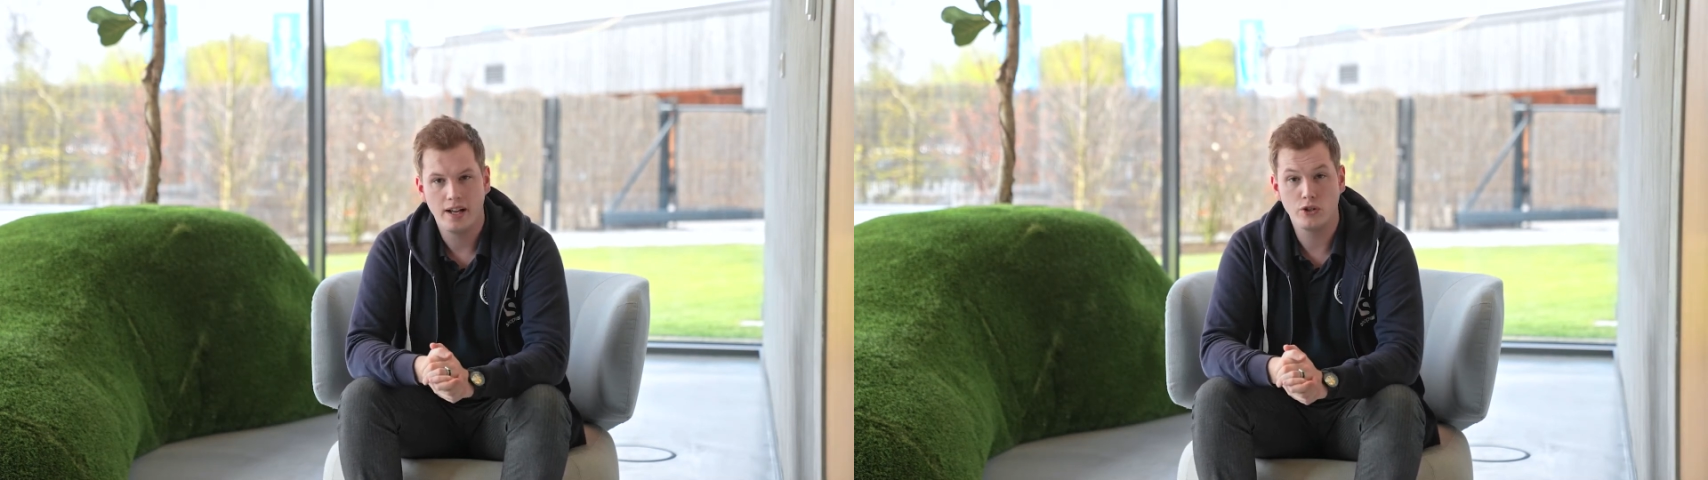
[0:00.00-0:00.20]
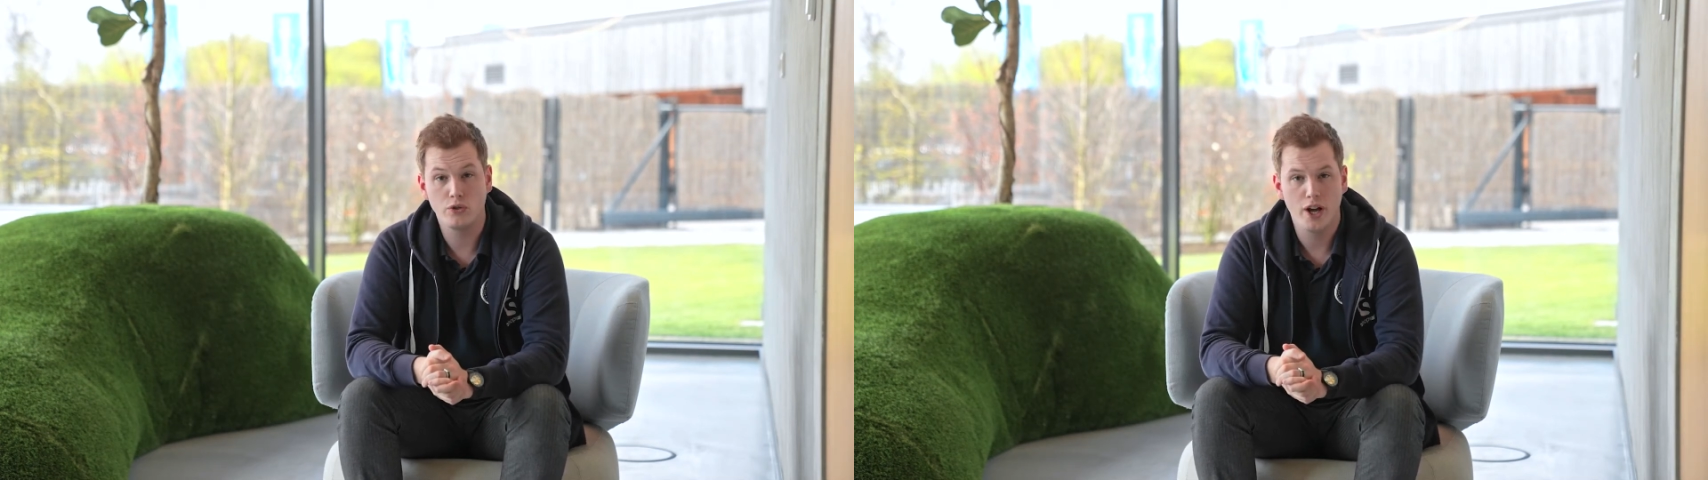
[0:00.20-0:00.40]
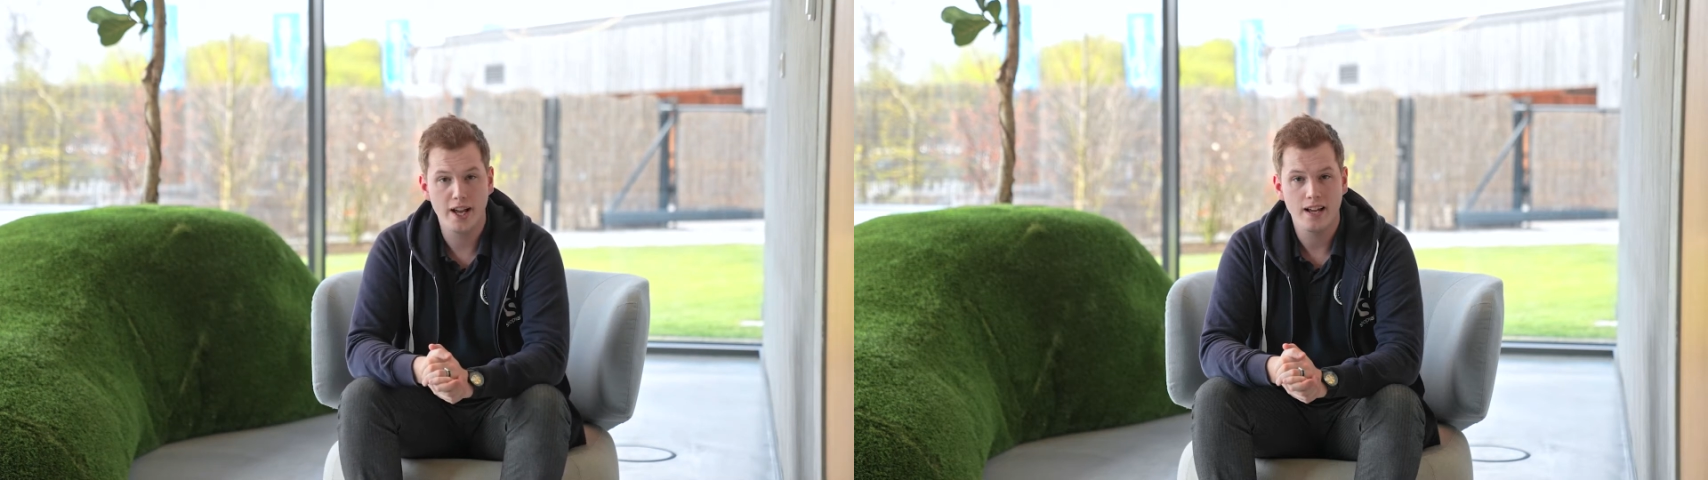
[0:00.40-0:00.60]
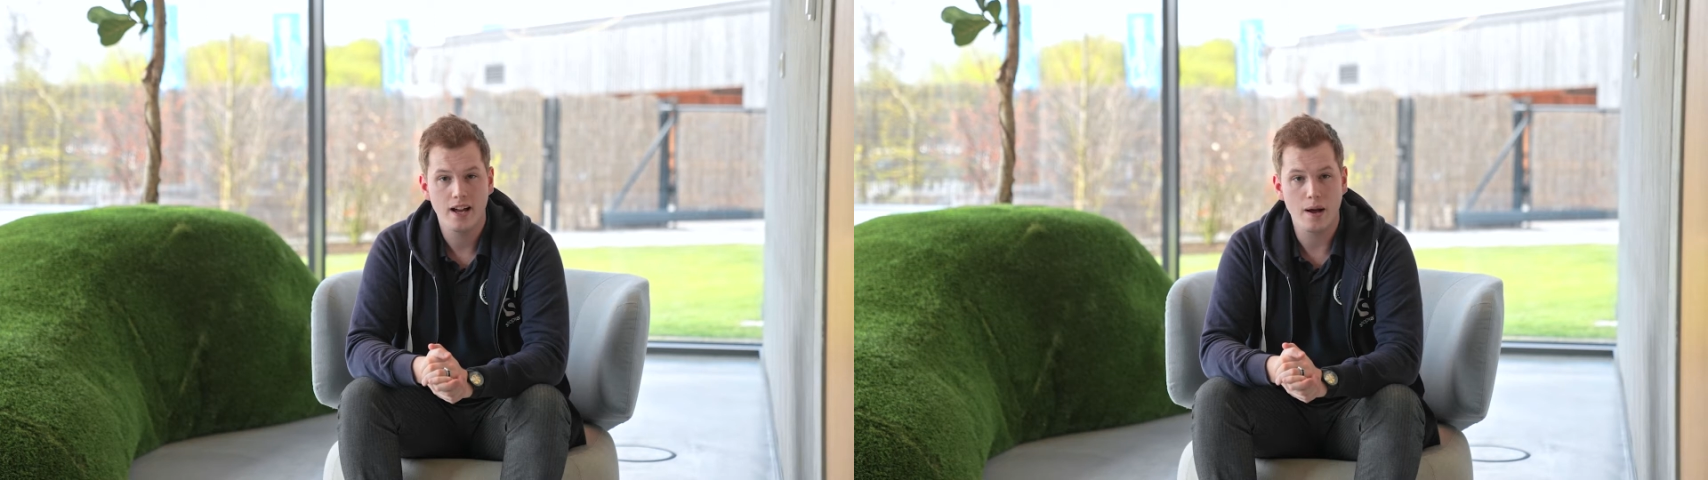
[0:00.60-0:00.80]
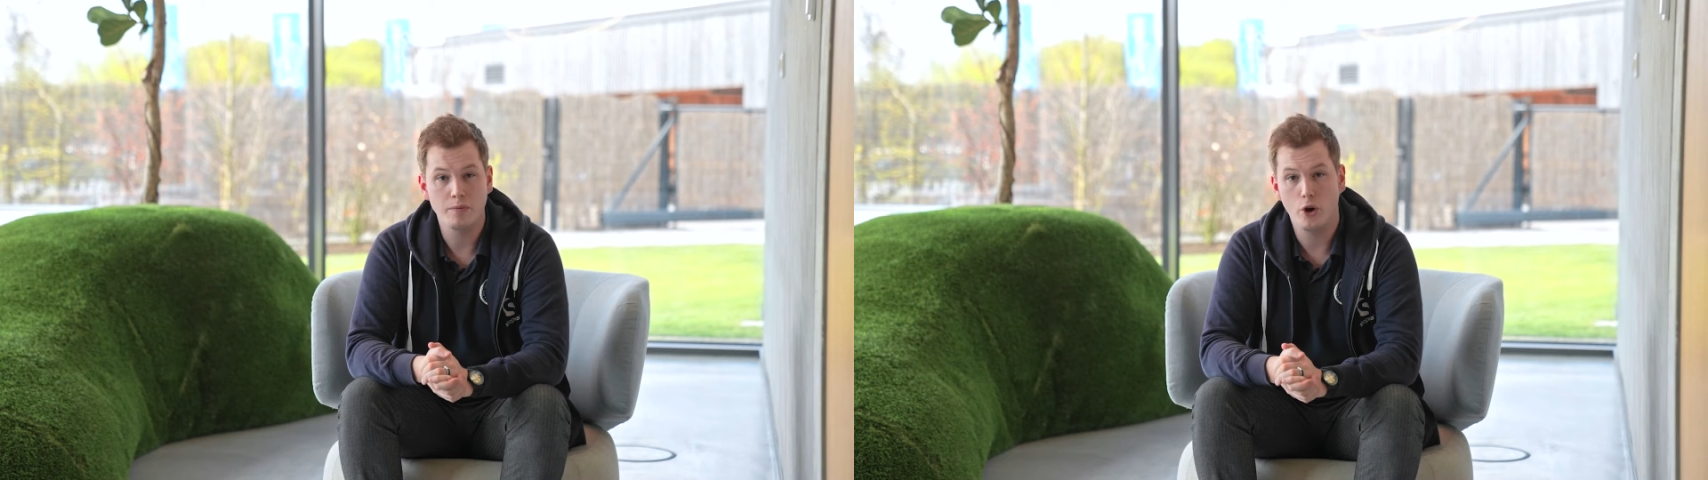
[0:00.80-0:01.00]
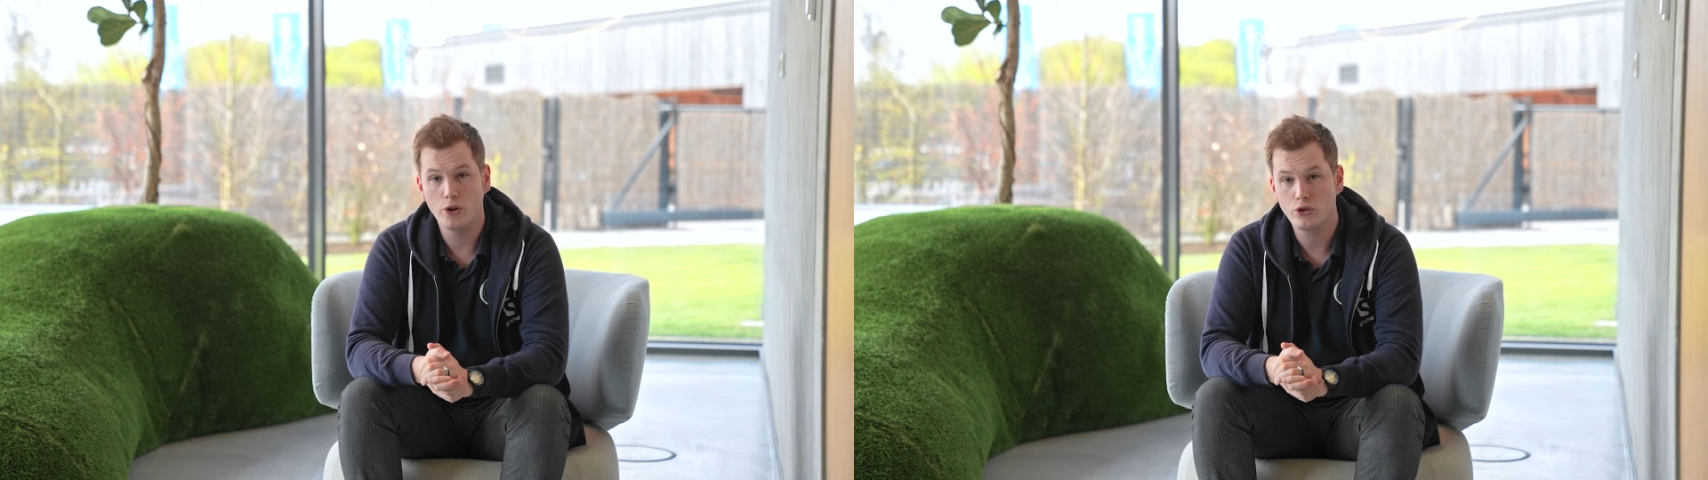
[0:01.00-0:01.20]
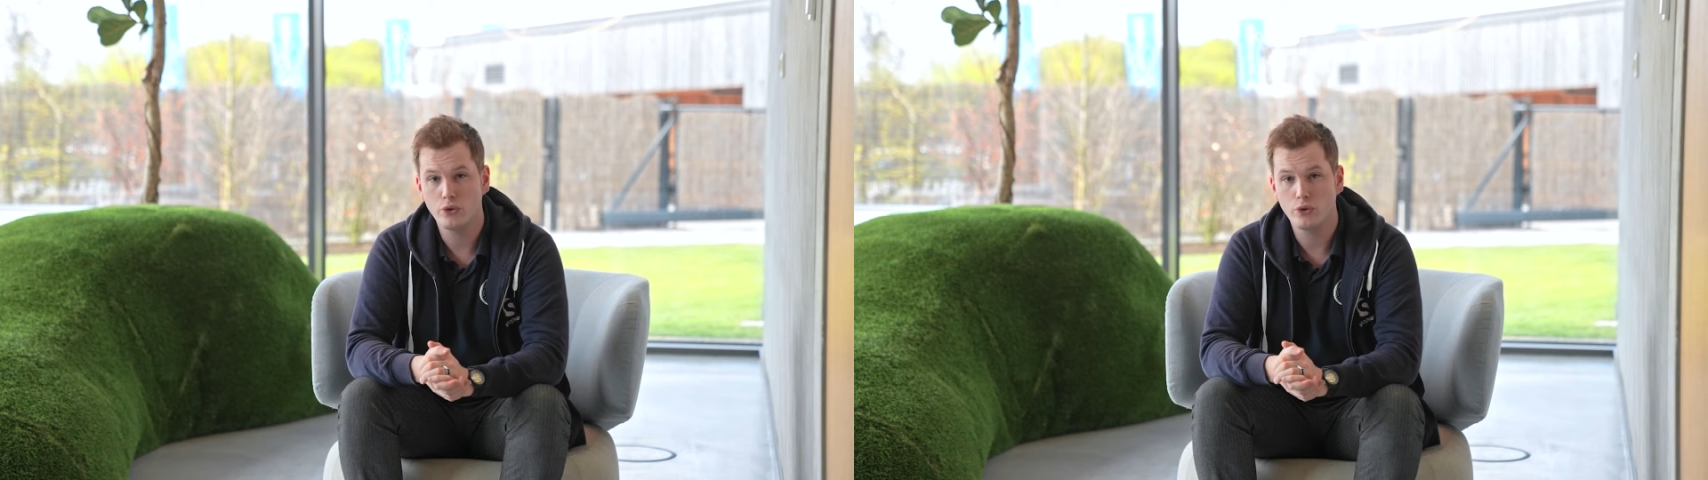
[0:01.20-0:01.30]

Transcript: and today I'm going